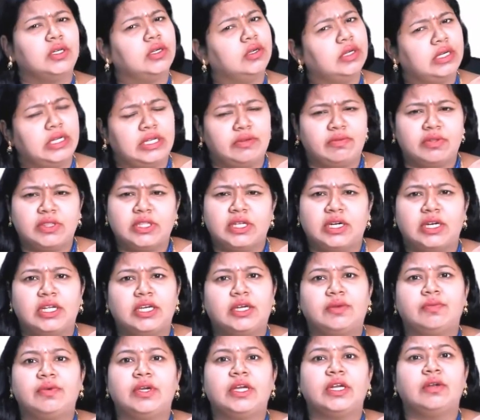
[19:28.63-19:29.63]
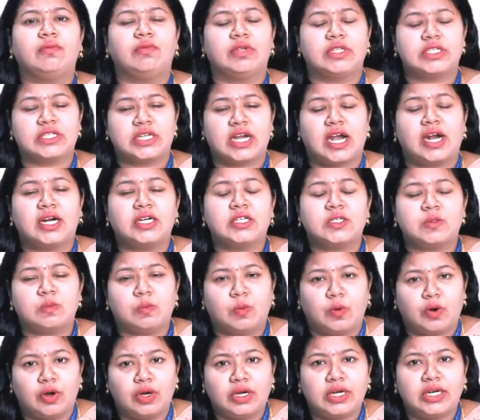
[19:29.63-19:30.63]
even the liquid which starts
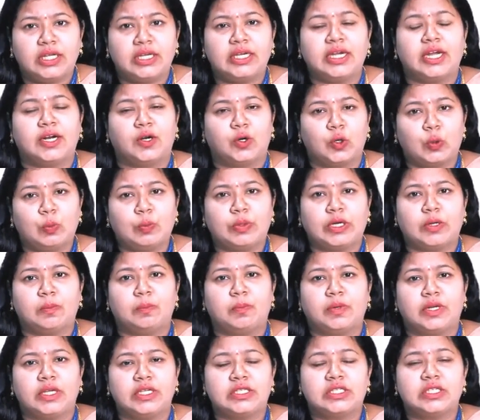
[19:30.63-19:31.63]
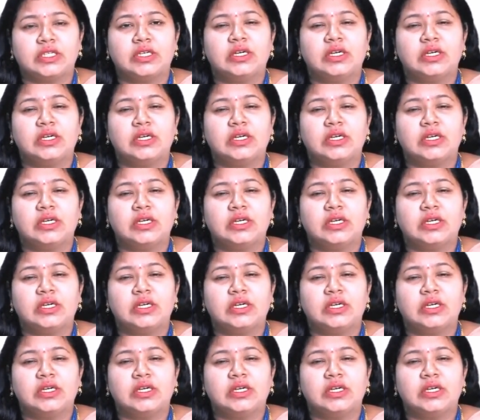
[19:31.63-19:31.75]
boiling at room temperature,